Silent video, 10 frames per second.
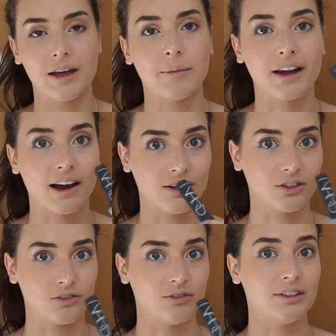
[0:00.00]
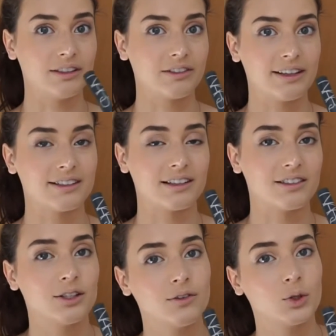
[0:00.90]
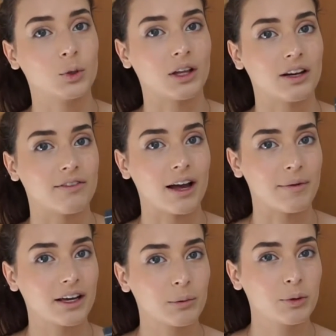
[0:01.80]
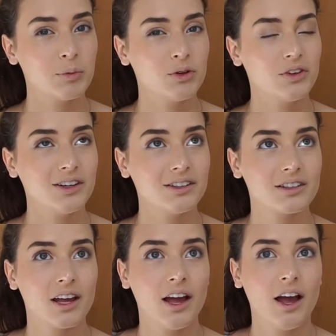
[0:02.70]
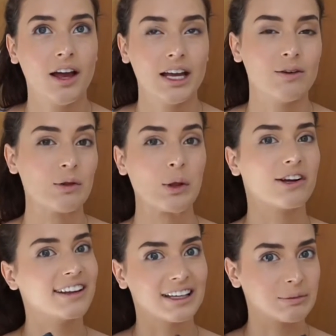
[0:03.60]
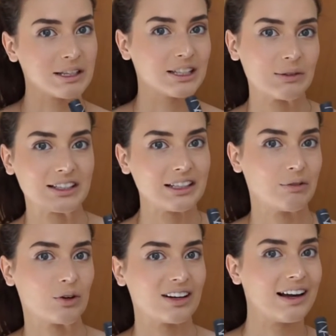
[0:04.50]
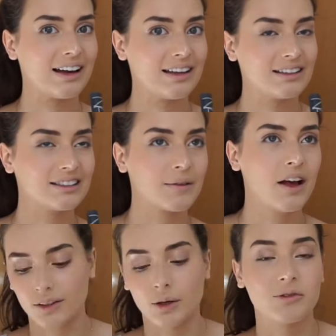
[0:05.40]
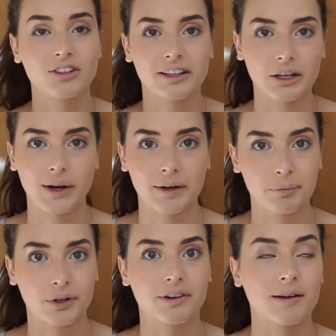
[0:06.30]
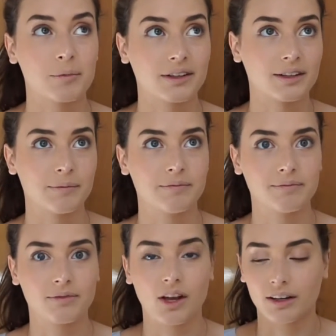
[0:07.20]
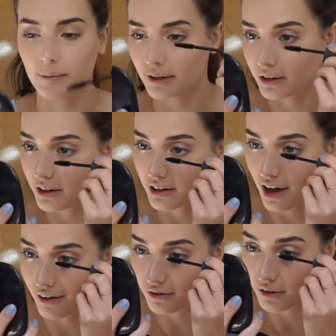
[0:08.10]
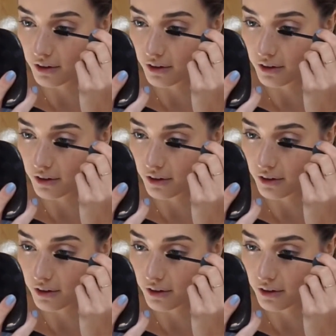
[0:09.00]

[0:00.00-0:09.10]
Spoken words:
And my eyes are really sensitive to a lot of eye makeup removers, even though they're like specifically for eyes. So I'm just gonna go ahead and put it on because I've talked about it enough.